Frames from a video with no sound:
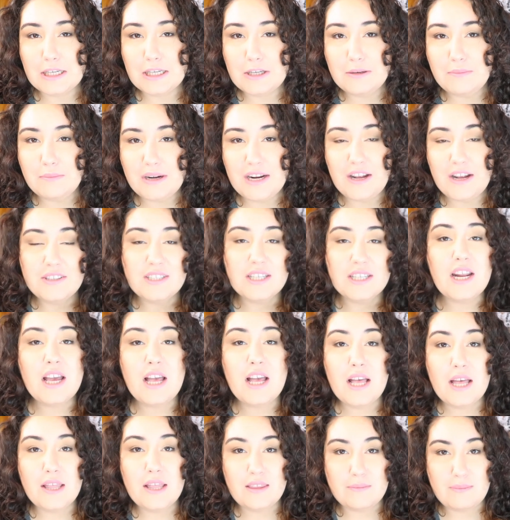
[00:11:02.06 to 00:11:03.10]
how you pronounce it.
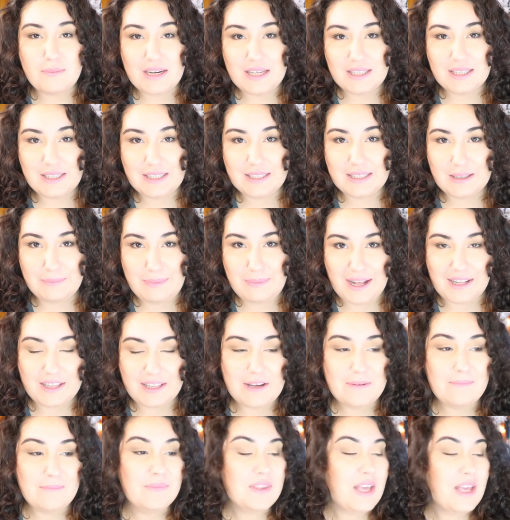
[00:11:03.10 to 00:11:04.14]
The Mini Lila
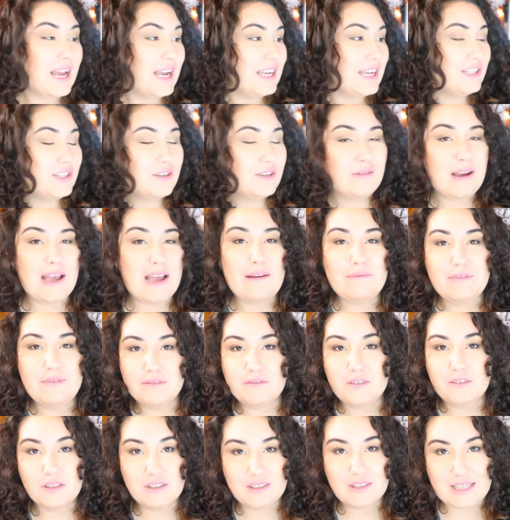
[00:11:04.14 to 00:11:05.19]
palette. I do have the
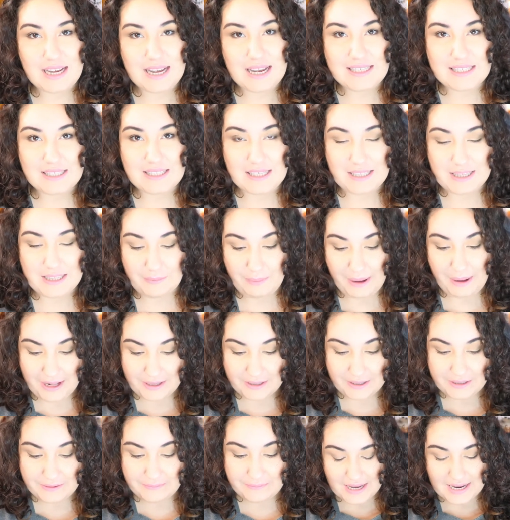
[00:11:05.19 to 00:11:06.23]
full-size Lila
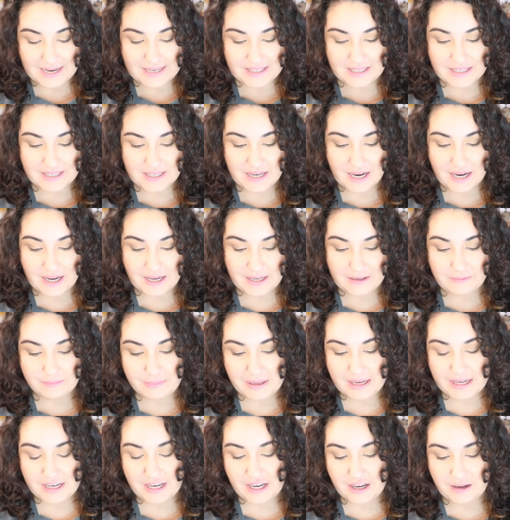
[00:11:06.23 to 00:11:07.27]
palette. I did not
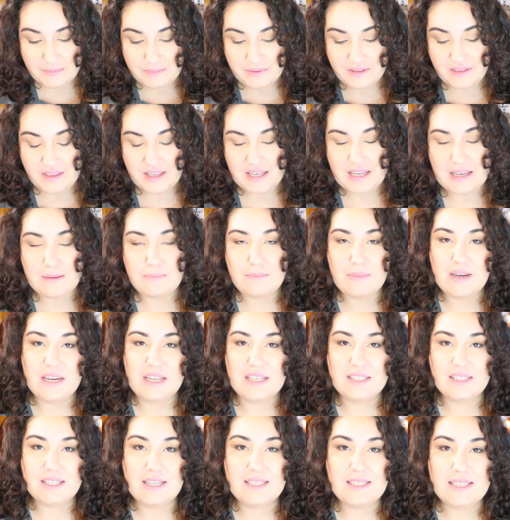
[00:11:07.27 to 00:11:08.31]
pick up the
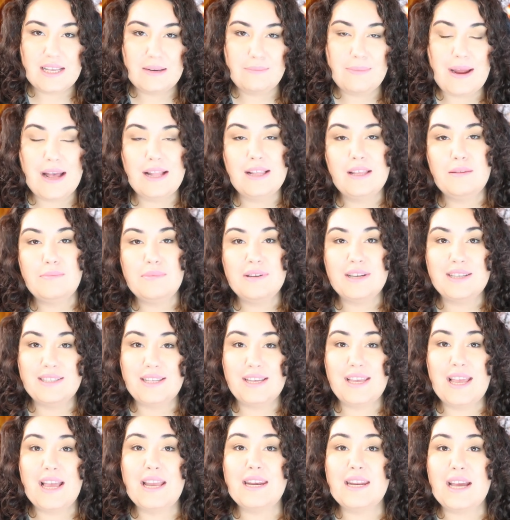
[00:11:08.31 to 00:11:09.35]
mini sunset palette because
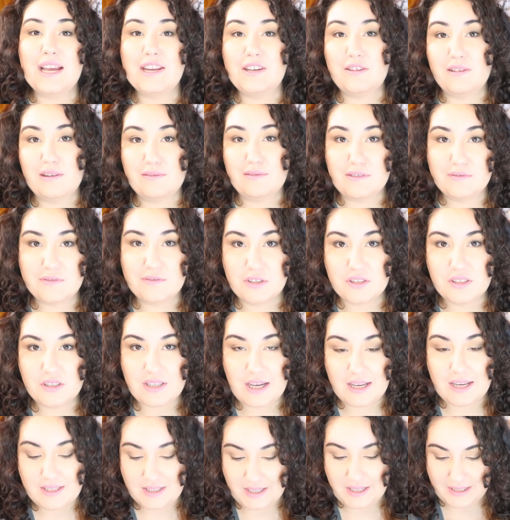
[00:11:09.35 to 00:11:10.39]
again, I do have the
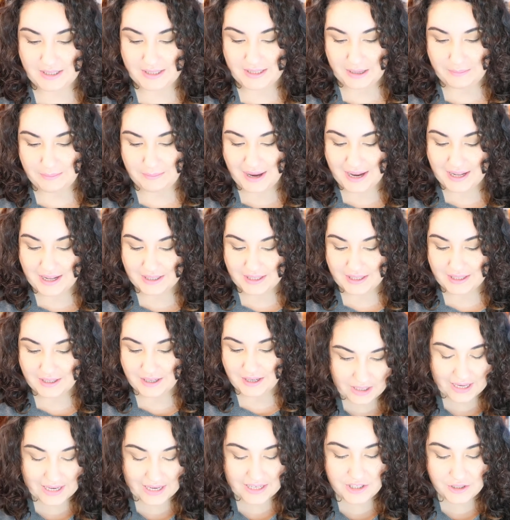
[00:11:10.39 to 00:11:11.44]
full-size sunset palette.
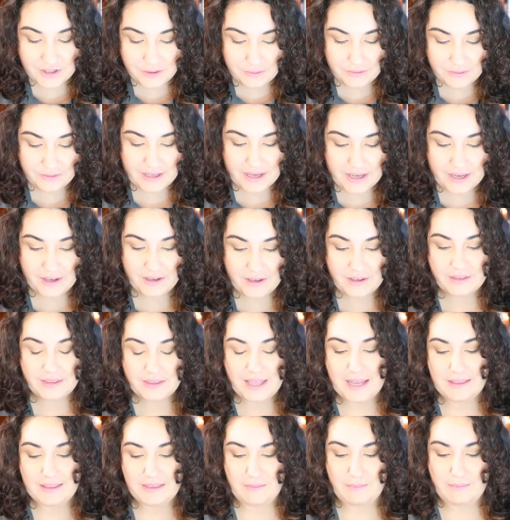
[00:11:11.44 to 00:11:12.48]
I do think
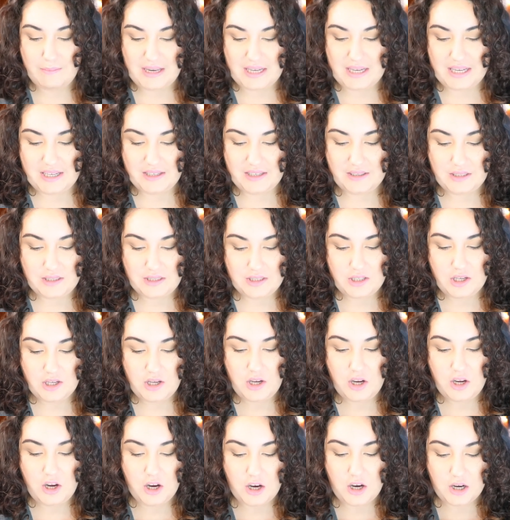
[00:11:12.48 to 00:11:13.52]
that the minis
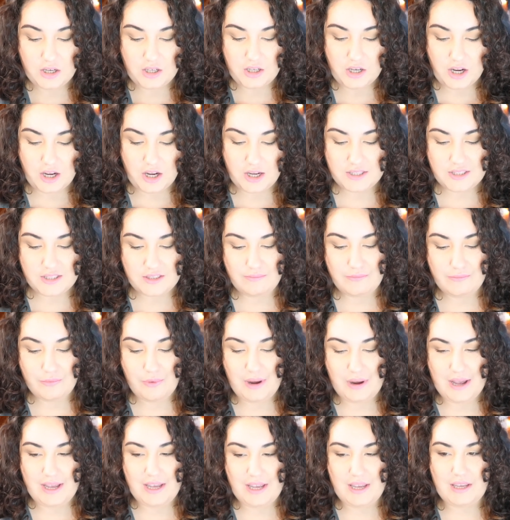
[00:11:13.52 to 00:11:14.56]
are an awesome
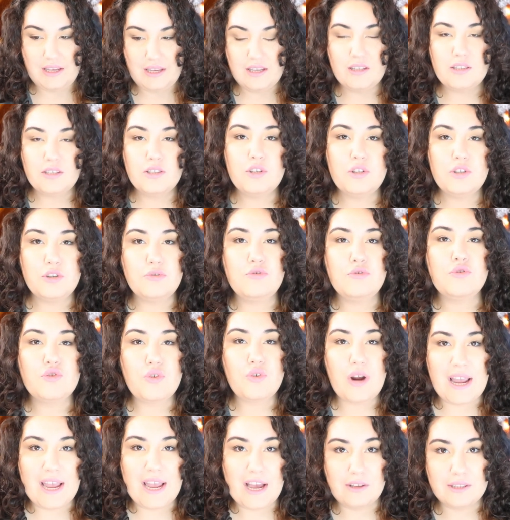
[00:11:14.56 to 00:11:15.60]
way to
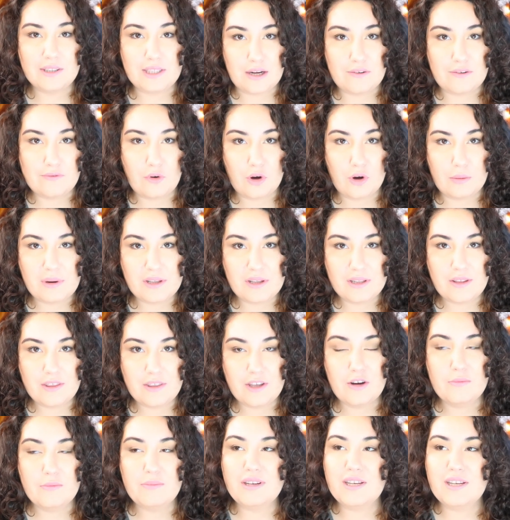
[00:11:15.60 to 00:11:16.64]
try out that formula
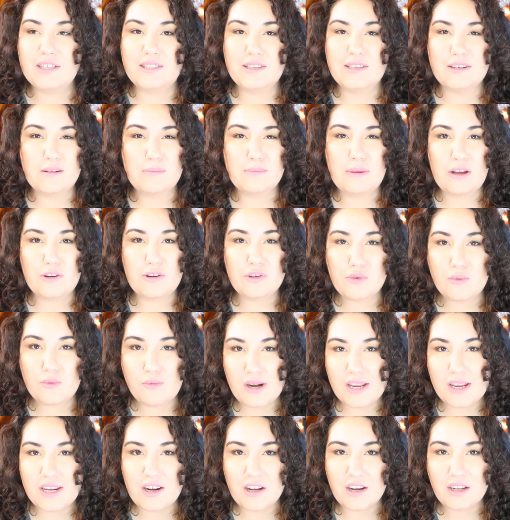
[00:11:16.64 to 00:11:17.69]
though because they're about
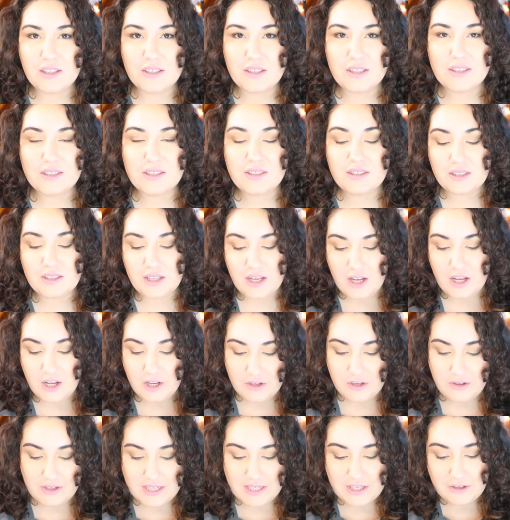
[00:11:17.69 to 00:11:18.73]
$20.
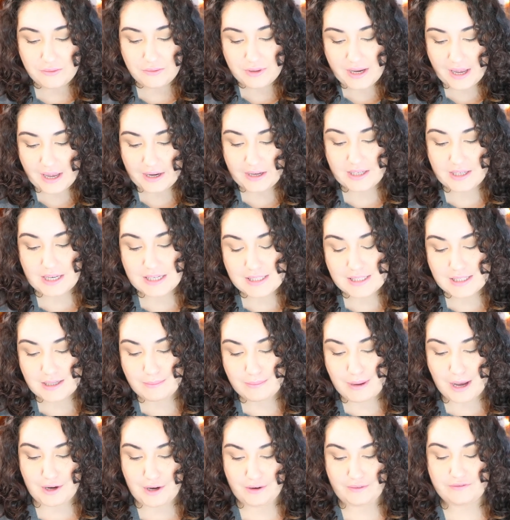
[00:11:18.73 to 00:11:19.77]
You do get a decent
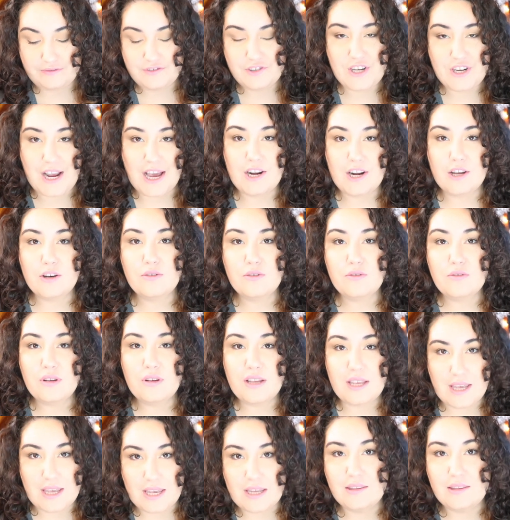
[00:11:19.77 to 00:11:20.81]
amount of shadow
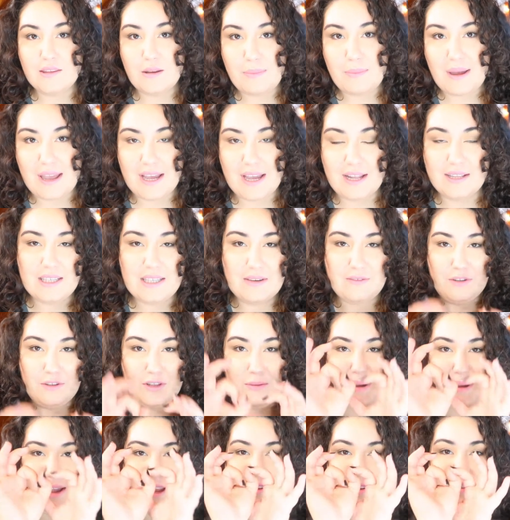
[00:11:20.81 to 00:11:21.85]
in the pans even though
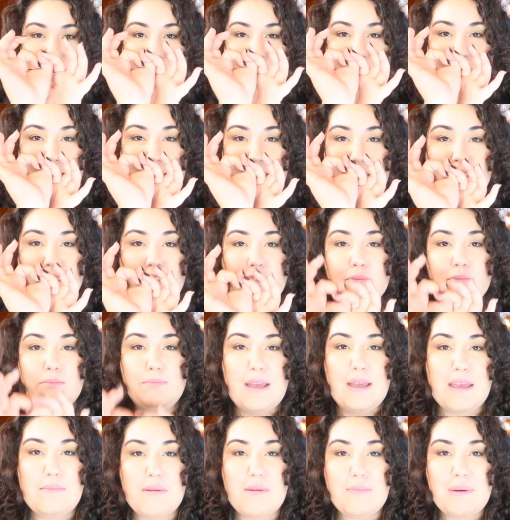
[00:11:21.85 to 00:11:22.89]
the pans are like little
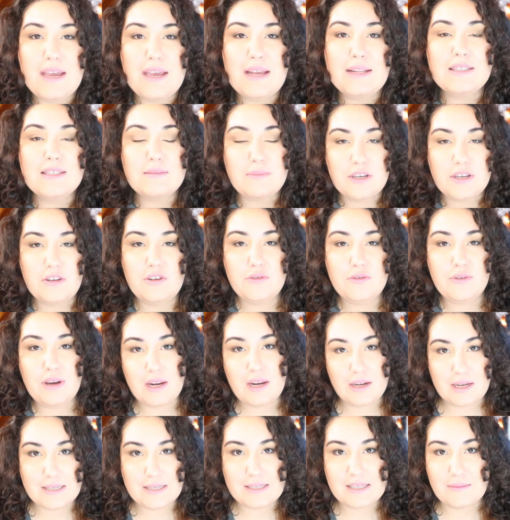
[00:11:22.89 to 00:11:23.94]
baby pans but you do
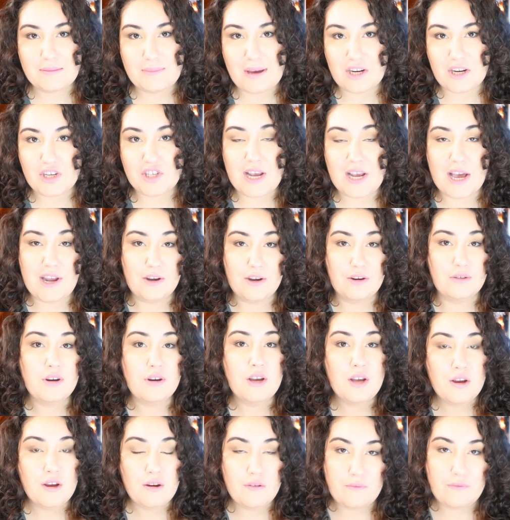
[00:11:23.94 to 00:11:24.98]
get a decent amount of shadow
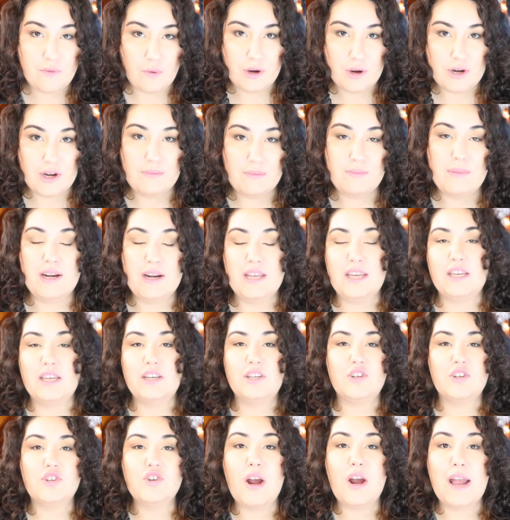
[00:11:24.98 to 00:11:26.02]
for your money
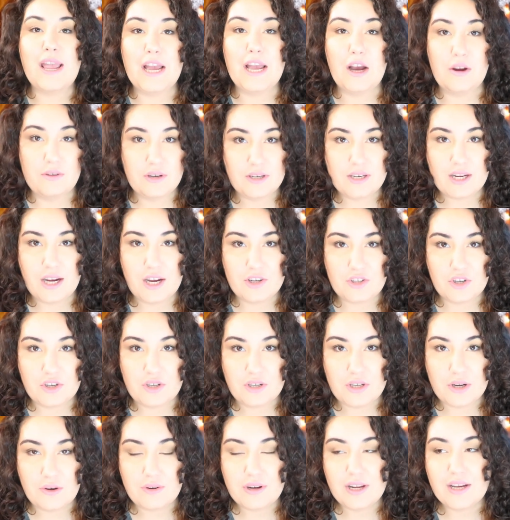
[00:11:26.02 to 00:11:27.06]
to try out Natasha
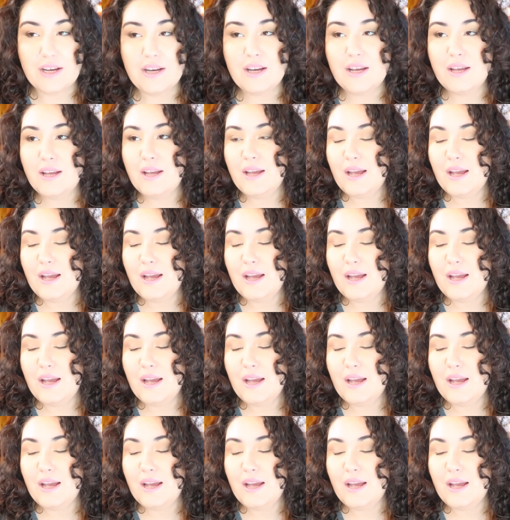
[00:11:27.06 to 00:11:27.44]
Denona.